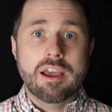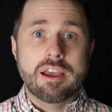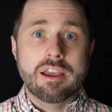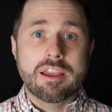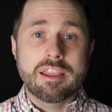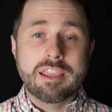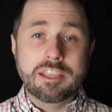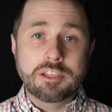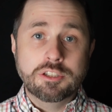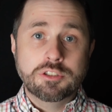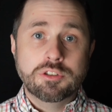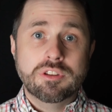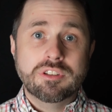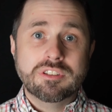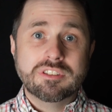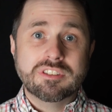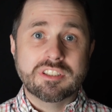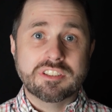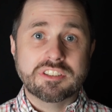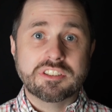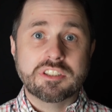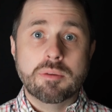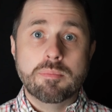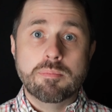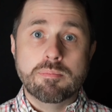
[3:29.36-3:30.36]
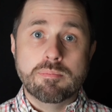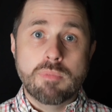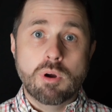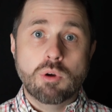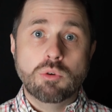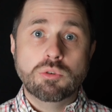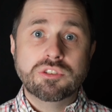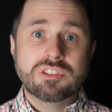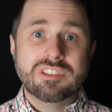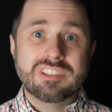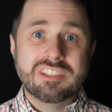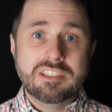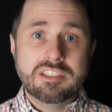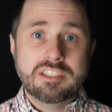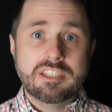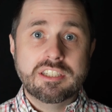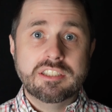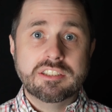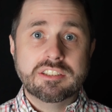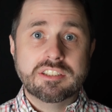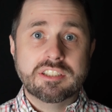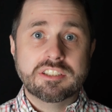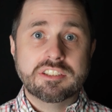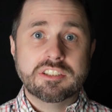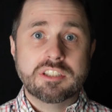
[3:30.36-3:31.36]
into the system. Most CT
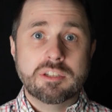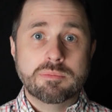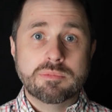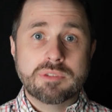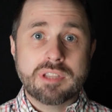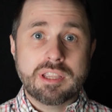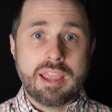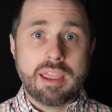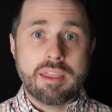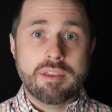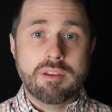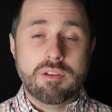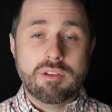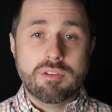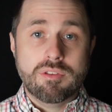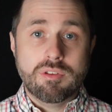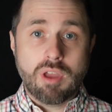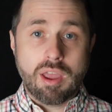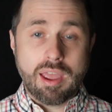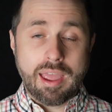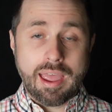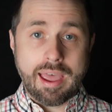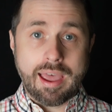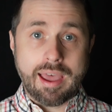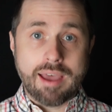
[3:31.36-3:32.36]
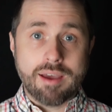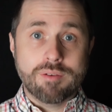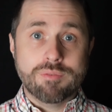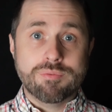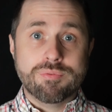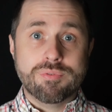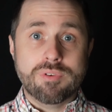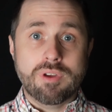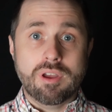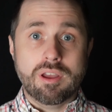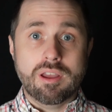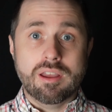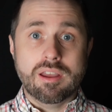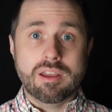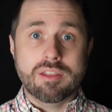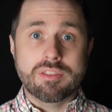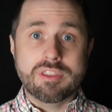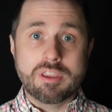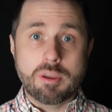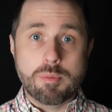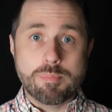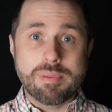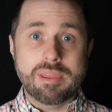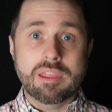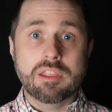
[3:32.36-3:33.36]
systems have the
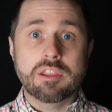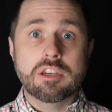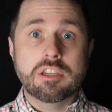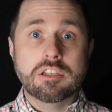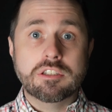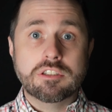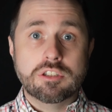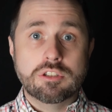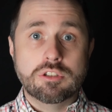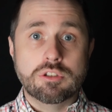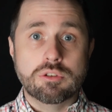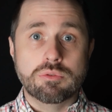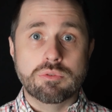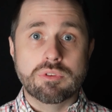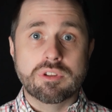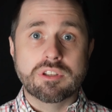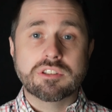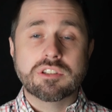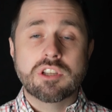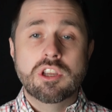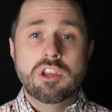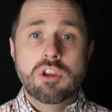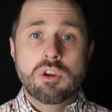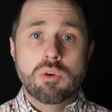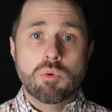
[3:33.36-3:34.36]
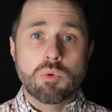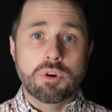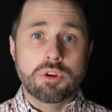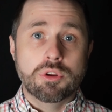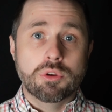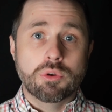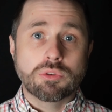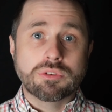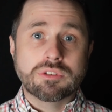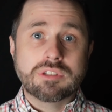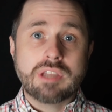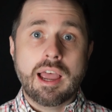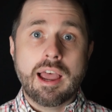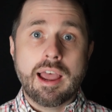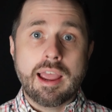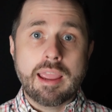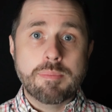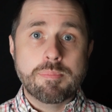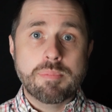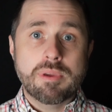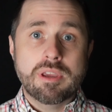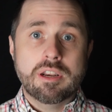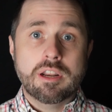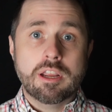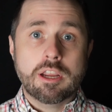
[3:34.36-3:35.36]
ability to do this, where you'll
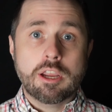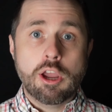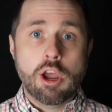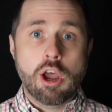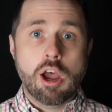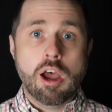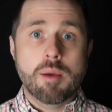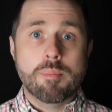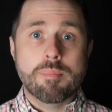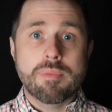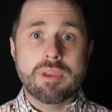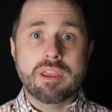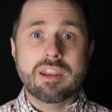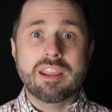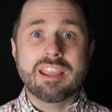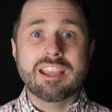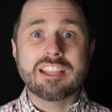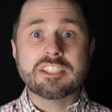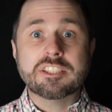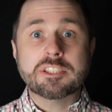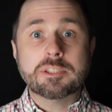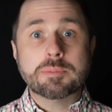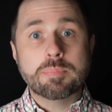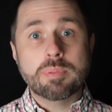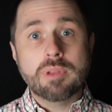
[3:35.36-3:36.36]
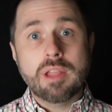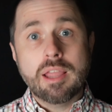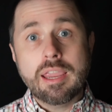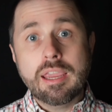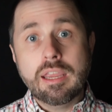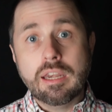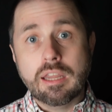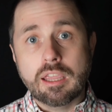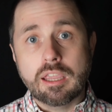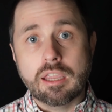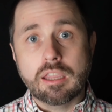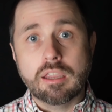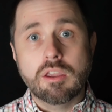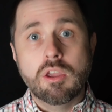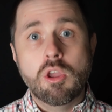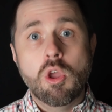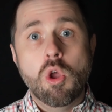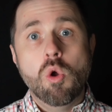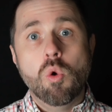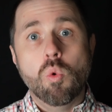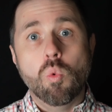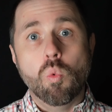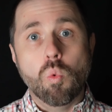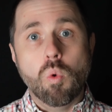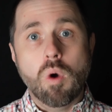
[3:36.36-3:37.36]
type in a comment explaining
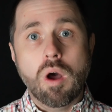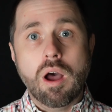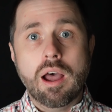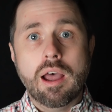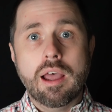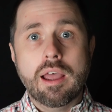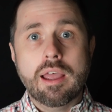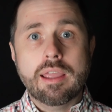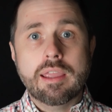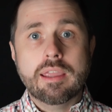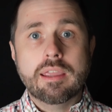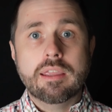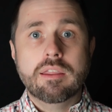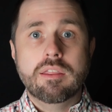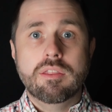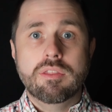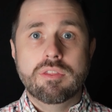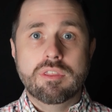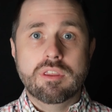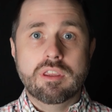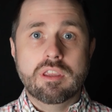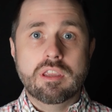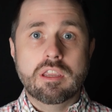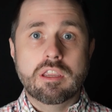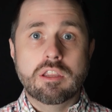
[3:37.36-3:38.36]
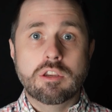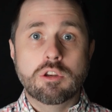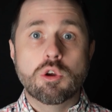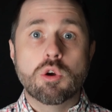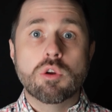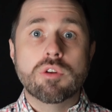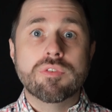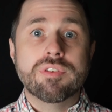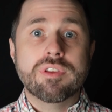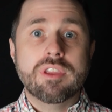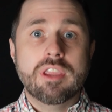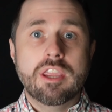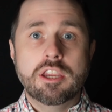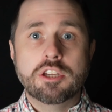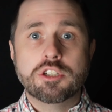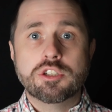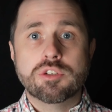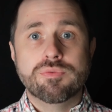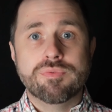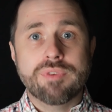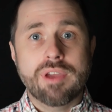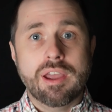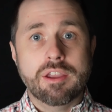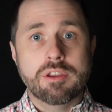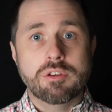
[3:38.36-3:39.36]
why the notification
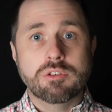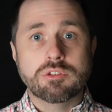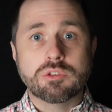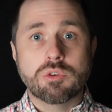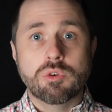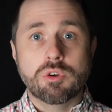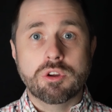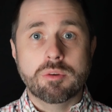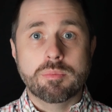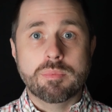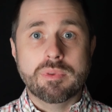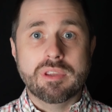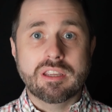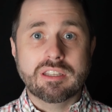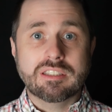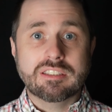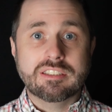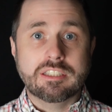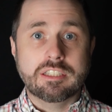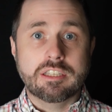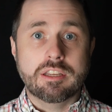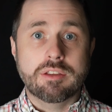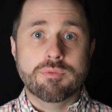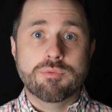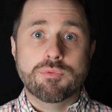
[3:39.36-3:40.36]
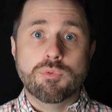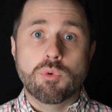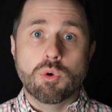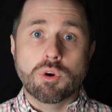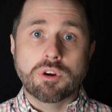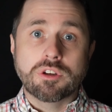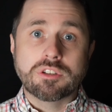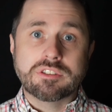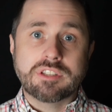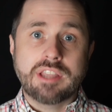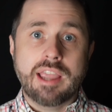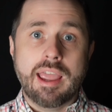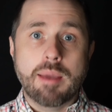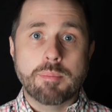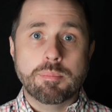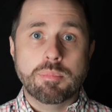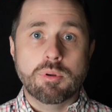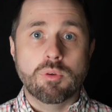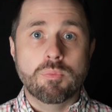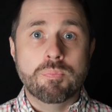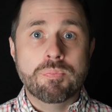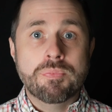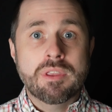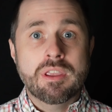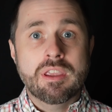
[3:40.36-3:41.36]
value is going to be exceeded. For
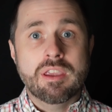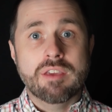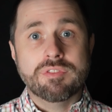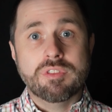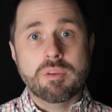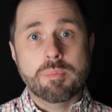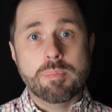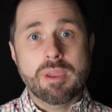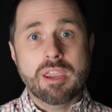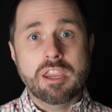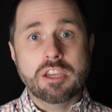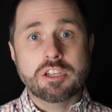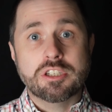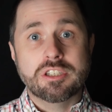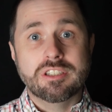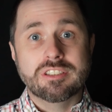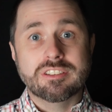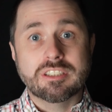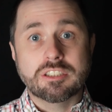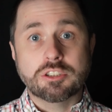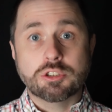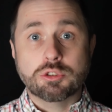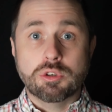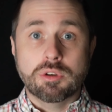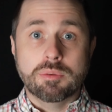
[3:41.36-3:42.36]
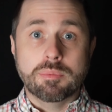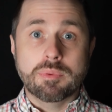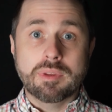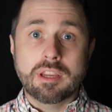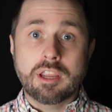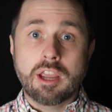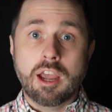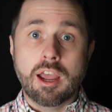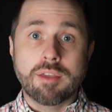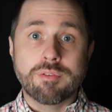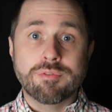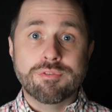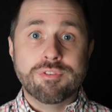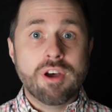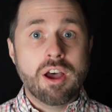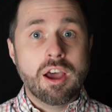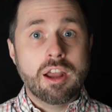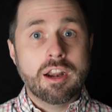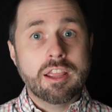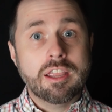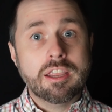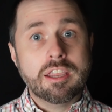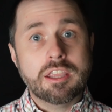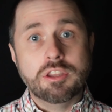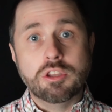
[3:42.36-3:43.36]
example, if the patient is extremely
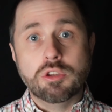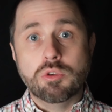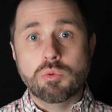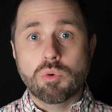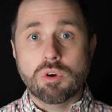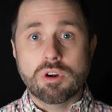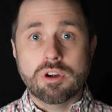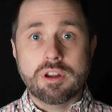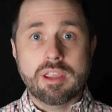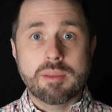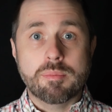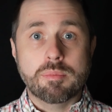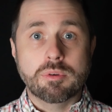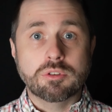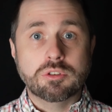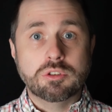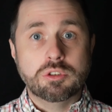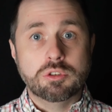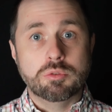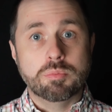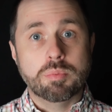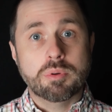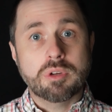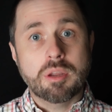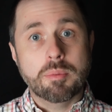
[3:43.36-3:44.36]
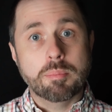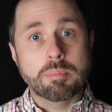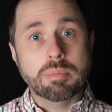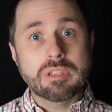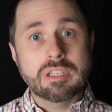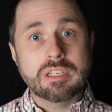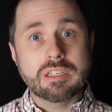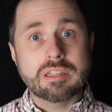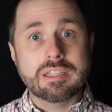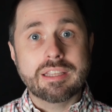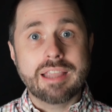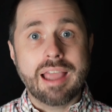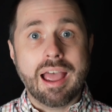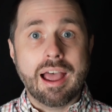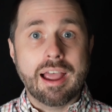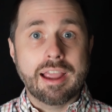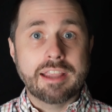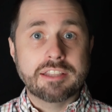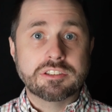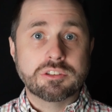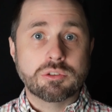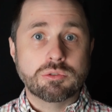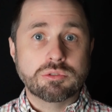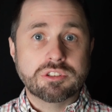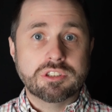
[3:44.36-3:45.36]
kyphotic and you weren't able to completely
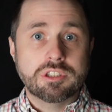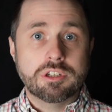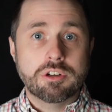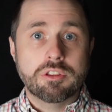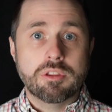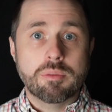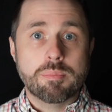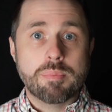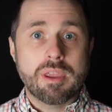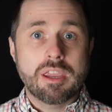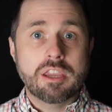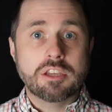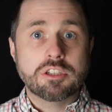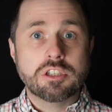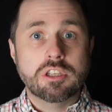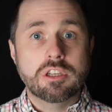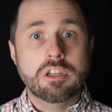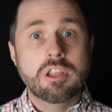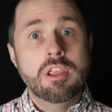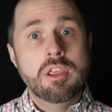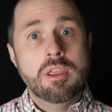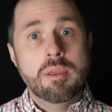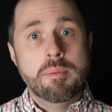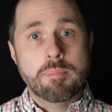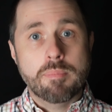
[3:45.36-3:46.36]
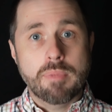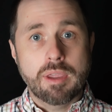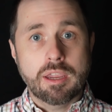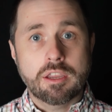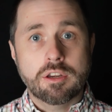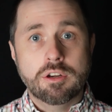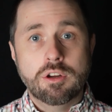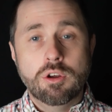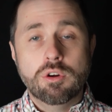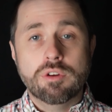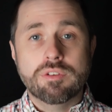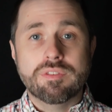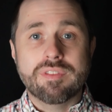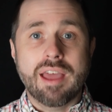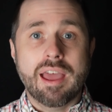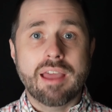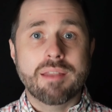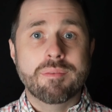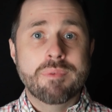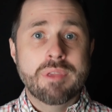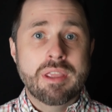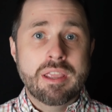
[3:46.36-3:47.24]
isocenter the patient, make a note of that.